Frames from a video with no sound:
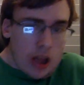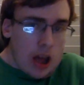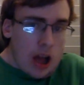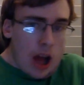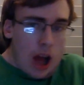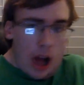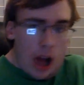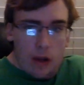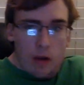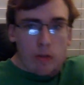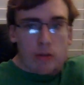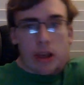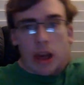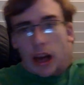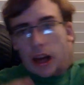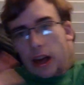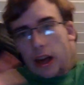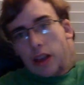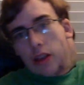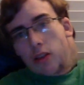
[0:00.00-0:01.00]
I know
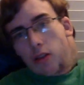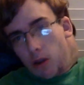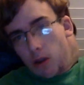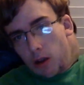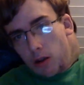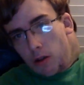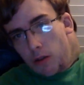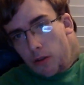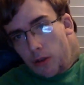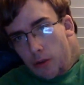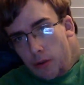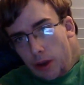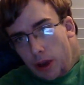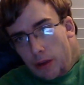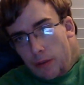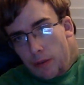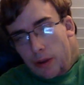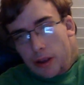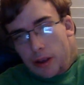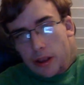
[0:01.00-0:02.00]
Tekken started reviewing it
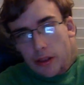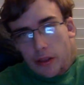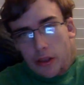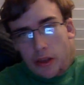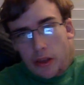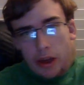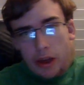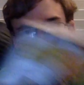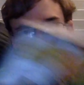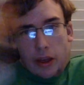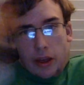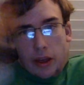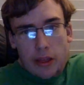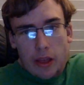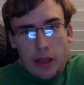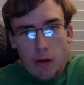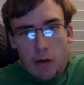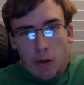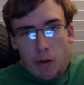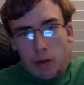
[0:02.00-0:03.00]
recently. That
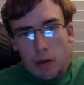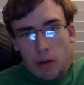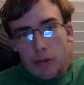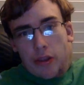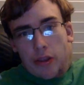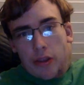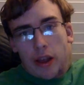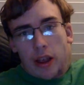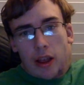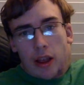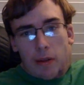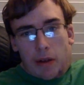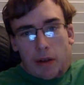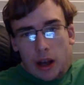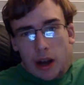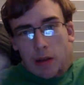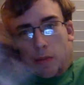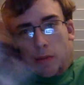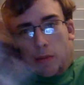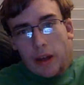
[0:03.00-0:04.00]
was one of the things that was kind
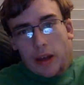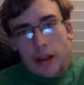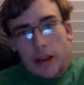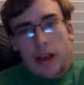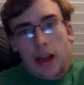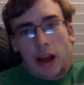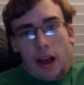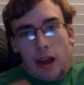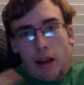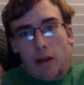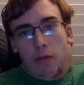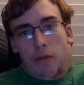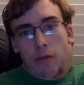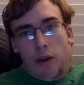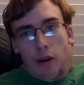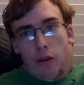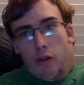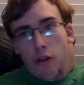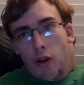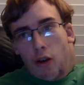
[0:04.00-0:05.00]
of like, Tekken
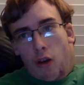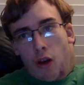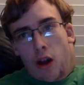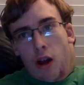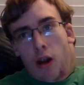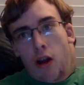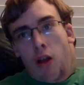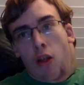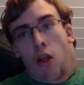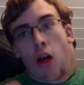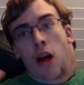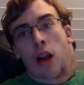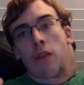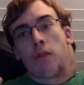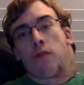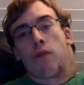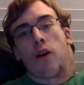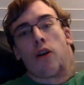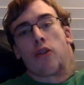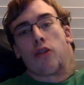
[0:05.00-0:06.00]
reviews are a lot of
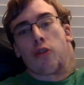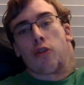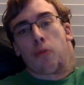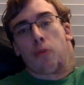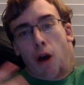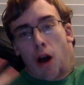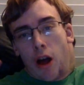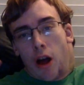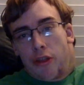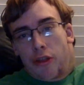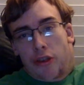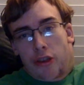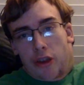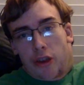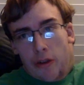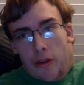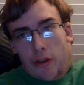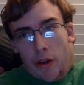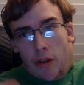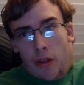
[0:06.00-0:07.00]
fun to watch. I
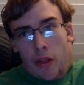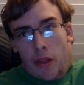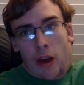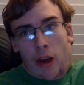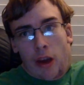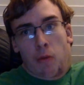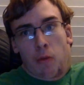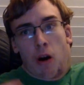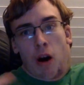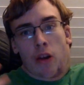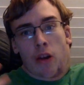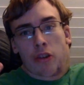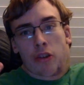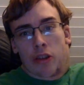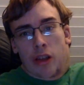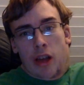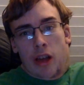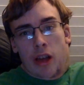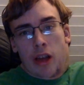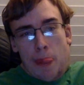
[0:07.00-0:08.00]
really like watching
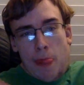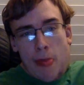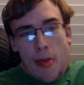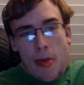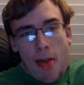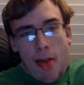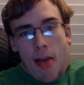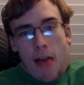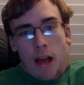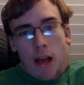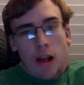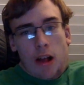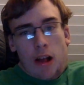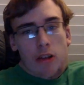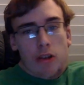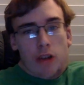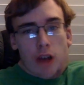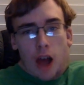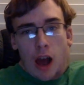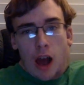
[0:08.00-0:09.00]
them. So
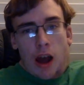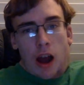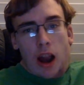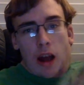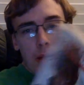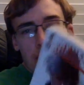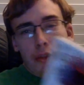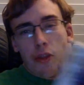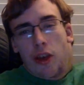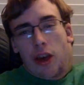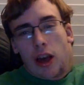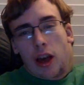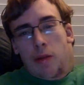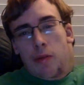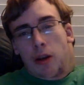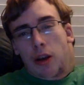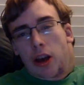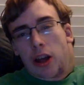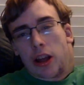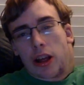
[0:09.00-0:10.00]
I was
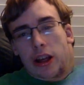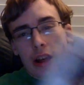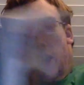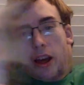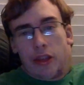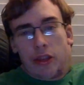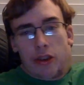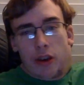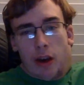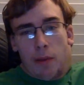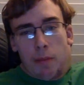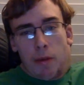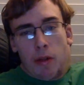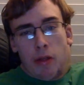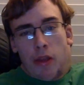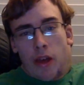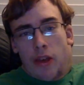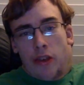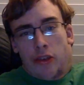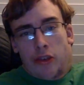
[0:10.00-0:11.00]
gonna catch up
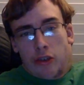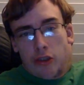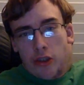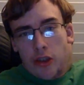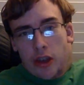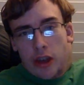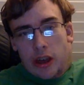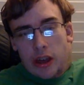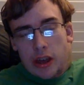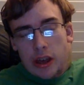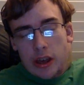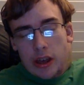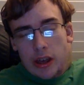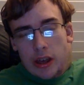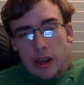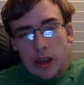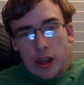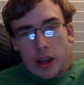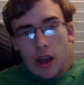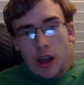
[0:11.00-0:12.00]
eventually.
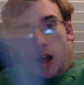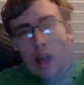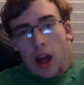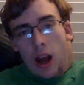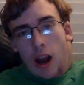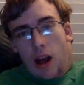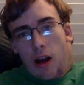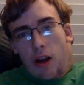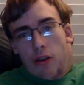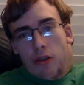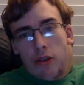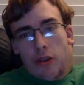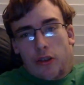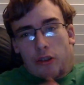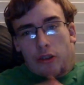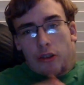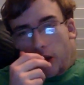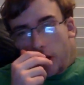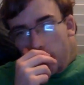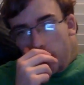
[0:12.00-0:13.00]
And I was just
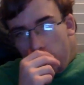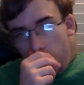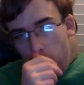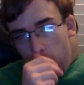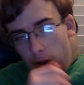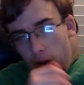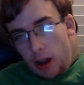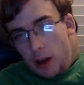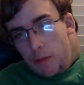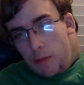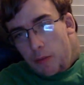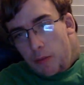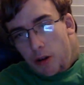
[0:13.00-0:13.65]
like, yo, whatever.